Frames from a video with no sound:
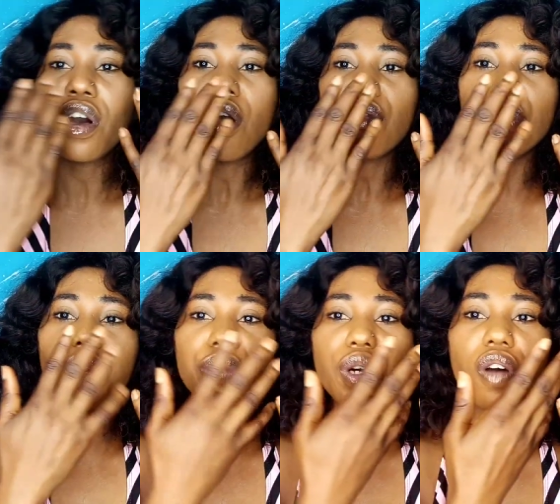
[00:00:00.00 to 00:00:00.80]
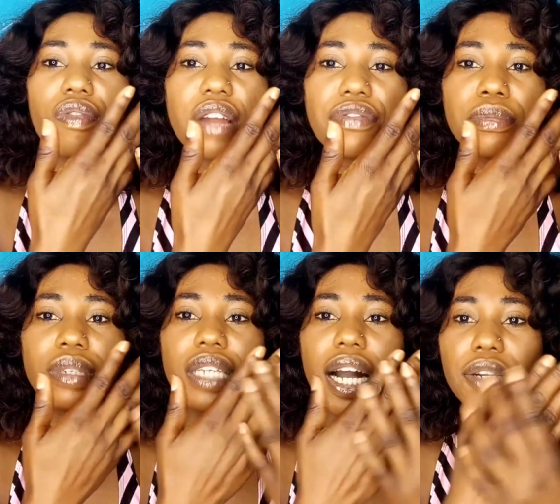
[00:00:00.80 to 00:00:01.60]
fully recovered from the
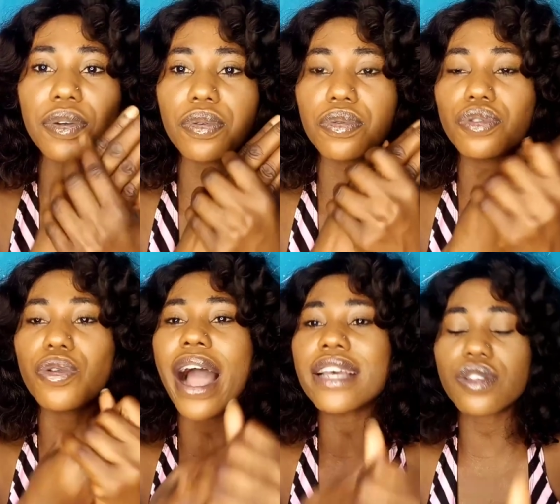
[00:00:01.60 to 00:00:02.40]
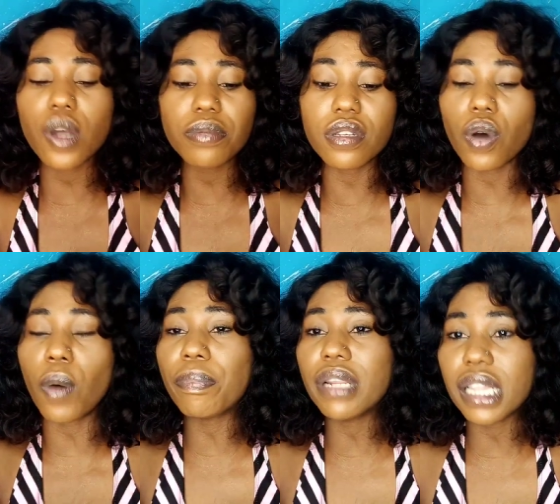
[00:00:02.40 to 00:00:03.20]
dark knuckles. So I stopped it
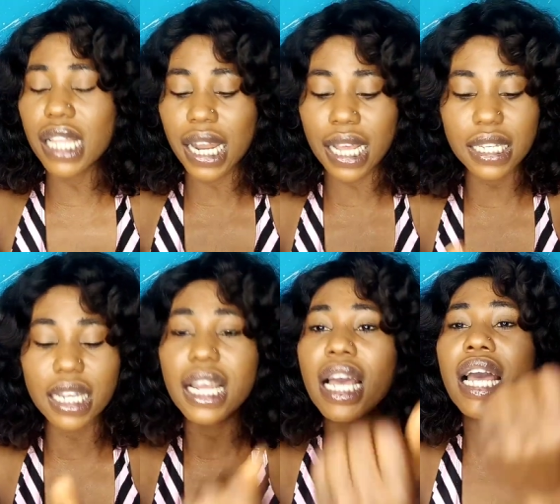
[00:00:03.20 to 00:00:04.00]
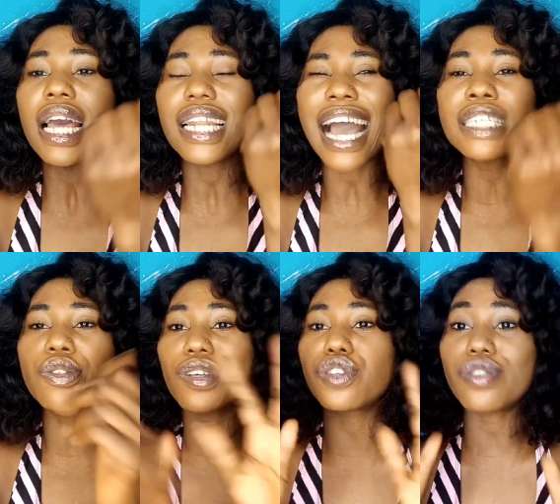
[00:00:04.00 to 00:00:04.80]
completely, and I said, and it
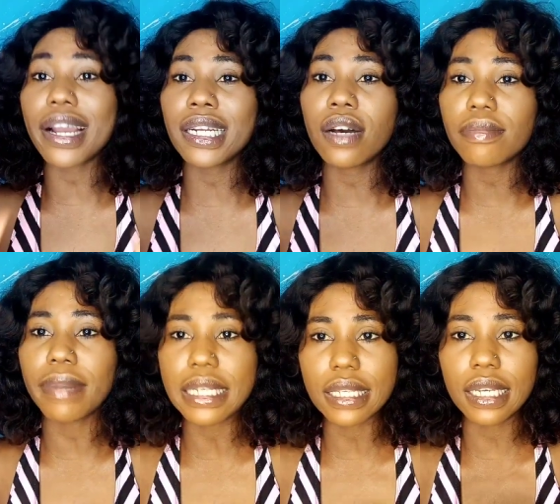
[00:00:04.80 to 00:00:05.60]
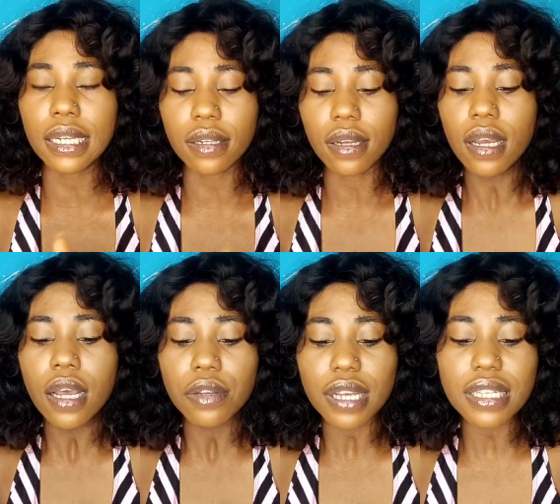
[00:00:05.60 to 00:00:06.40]
was drying out my skin.
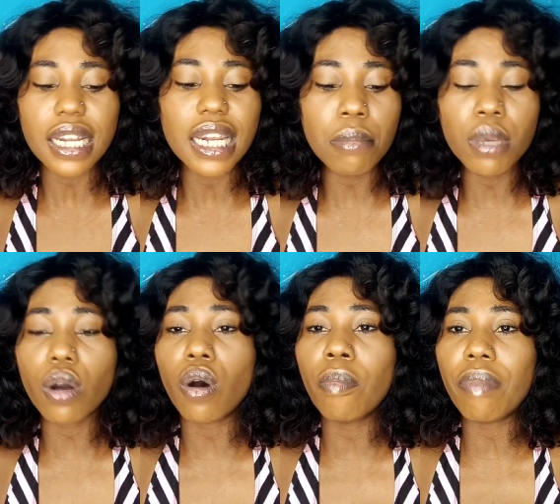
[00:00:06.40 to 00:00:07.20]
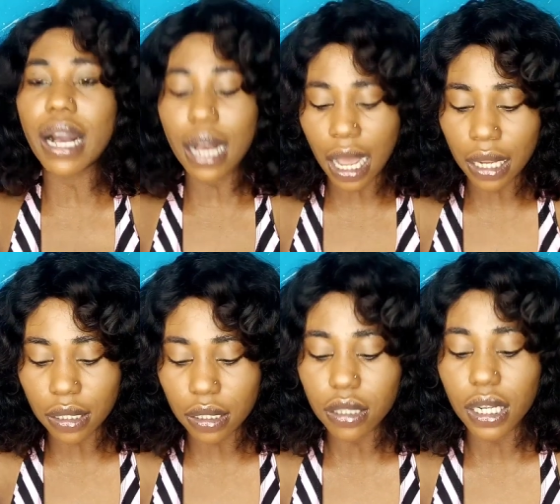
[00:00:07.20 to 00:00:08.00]
So I said, let me come back and
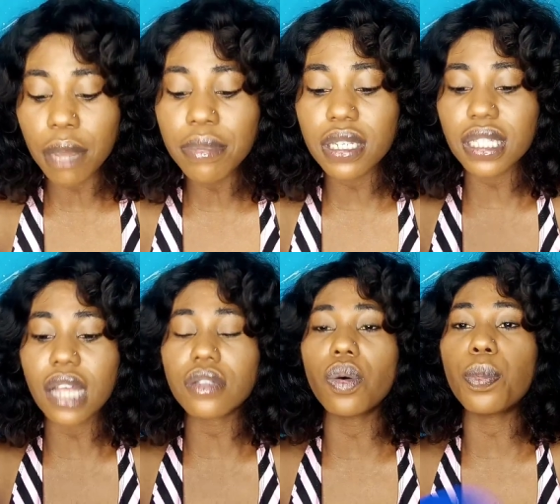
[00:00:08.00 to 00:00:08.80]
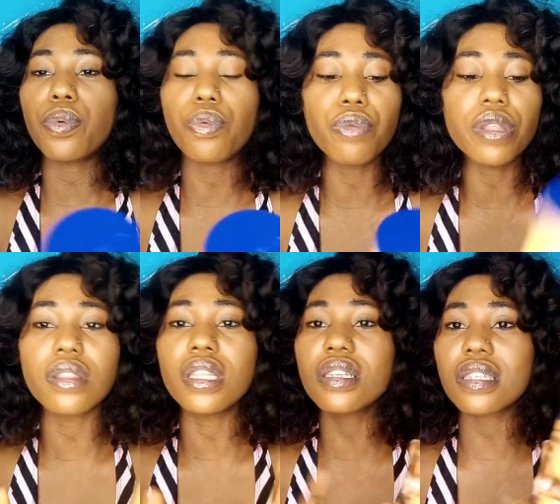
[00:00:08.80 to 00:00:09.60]
let me start up with
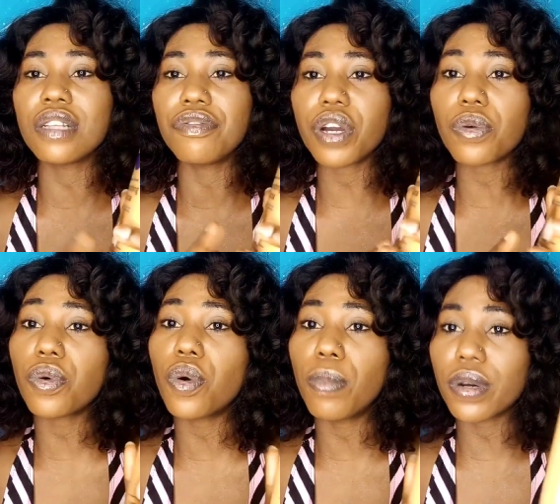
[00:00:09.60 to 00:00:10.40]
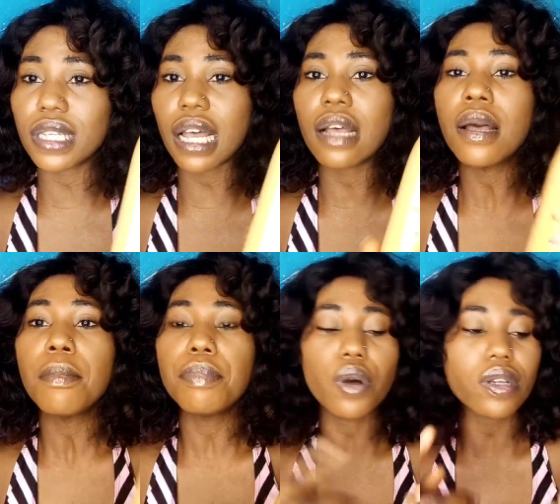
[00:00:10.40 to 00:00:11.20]
this Nivea cocoa butter,
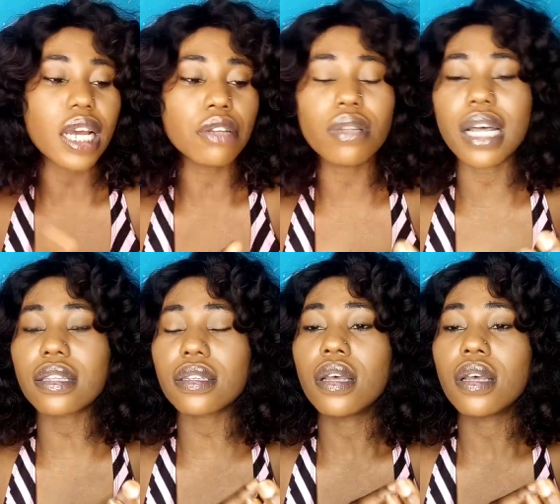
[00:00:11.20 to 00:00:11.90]
because I know that